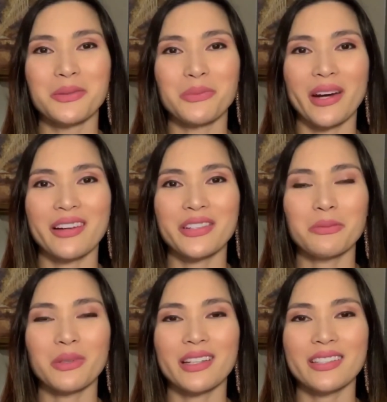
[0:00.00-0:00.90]

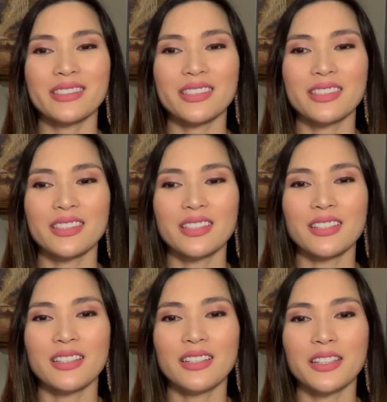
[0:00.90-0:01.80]
private blend,
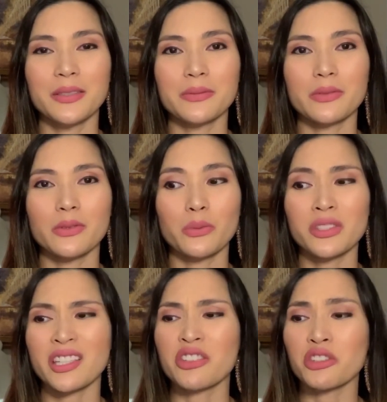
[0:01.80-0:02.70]

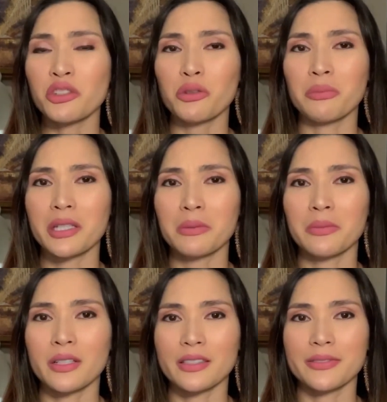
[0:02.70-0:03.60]
which it should be,
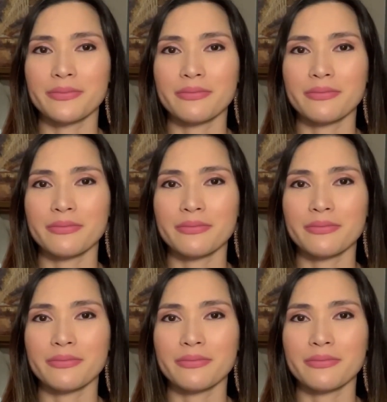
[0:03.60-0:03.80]
but